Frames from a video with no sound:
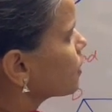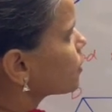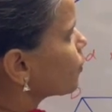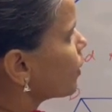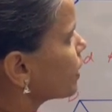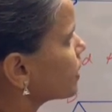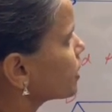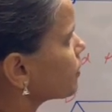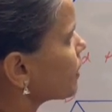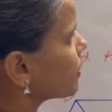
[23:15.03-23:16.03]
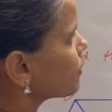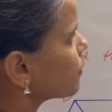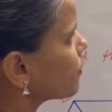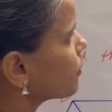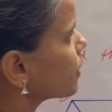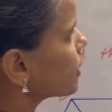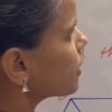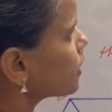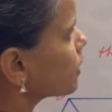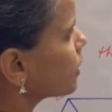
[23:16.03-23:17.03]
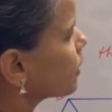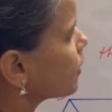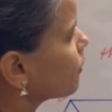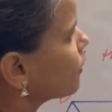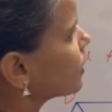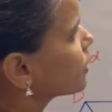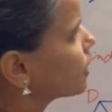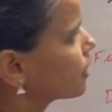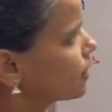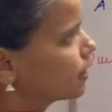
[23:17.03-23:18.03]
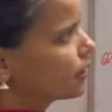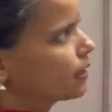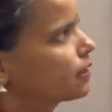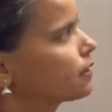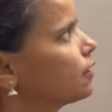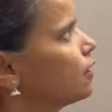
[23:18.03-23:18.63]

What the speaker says: So 180 minus 50 is 130 degrees.